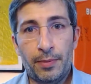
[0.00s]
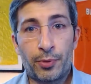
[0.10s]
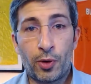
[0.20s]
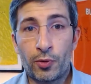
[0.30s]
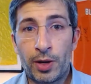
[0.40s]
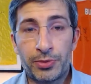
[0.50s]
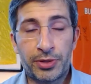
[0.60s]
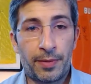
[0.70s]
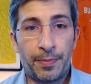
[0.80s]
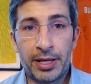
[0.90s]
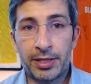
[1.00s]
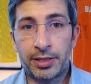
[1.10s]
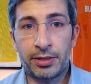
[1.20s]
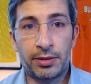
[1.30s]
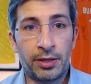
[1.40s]
programs that are
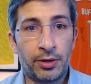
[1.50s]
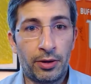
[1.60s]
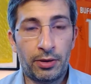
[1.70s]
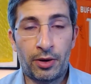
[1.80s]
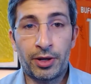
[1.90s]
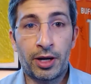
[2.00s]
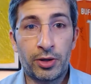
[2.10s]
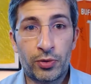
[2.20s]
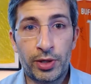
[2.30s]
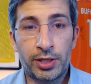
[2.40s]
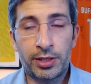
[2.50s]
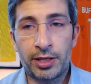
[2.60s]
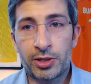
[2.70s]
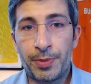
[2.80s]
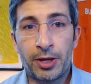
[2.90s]
based in other countries
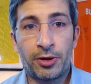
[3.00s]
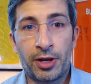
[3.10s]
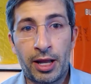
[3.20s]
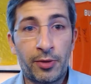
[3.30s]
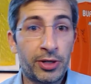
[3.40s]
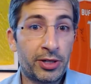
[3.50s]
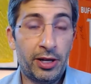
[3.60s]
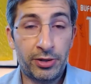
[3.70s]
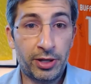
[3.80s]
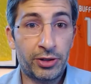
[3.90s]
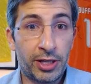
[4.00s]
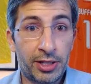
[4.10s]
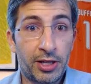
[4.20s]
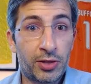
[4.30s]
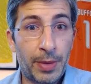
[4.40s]
that speak other languages, such
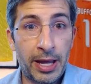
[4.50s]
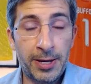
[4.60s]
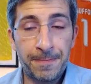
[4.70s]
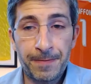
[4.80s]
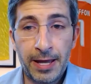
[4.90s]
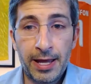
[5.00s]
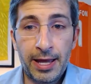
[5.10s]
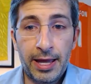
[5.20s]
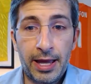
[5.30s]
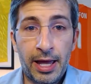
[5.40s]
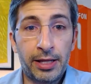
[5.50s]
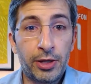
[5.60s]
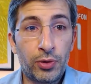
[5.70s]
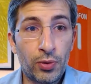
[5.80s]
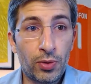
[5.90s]
as Spain, and
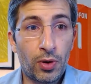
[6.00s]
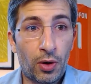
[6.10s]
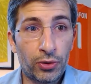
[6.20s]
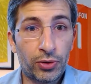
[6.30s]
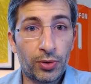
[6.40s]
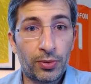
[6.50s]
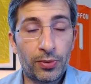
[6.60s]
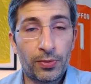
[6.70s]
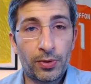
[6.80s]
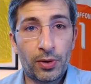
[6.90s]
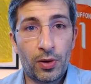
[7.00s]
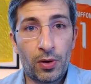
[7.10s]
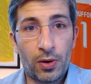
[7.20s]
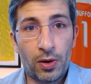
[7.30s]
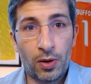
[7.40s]
they do also
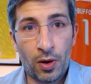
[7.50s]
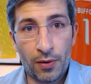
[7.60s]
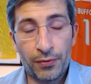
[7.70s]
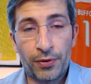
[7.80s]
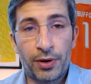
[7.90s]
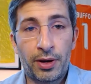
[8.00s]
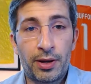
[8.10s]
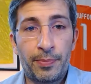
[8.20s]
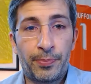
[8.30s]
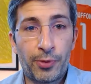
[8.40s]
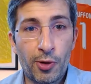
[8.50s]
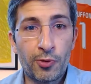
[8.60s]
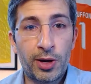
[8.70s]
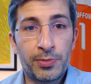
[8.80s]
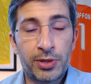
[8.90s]
offer
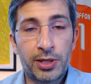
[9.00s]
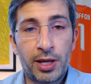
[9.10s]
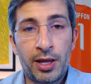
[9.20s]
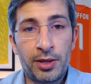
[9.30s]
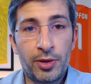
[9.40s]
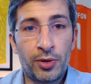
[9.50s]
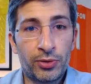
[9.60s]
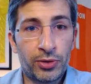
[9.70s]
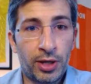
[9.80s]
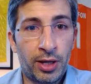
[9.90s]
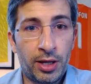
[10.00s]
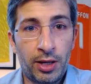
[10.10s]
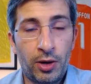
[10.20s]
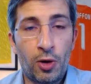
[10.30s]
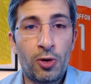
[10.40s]
programs in those
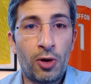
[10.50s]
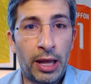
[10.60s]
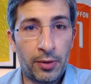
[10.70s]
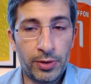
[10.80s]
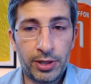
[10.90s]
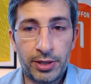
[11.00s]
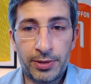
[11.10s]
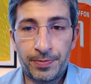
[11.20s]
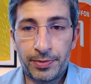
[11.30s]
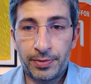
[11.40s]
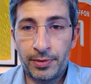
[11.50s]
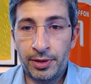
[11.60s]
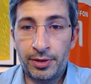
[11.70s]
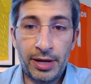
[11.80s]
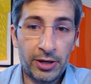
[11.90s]
local languages, in
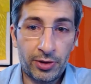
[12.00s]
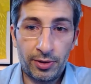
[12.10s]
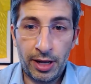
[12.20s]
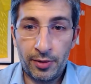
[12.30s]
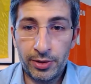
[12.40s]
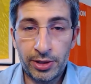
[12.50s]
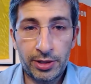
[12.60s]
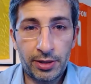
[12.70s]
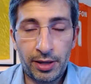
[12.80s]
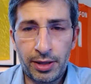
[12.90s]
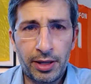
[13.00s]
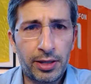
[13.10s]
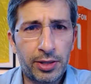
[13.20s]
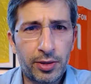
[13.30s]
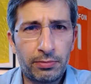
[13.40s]
their national languages. I think
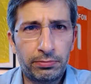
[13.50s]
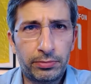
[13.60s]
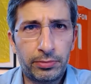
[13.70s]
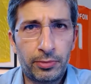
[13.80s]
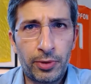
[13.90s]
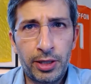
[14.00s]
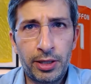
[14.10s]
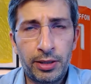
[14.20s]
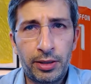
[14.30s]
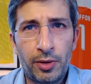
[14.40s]
it's really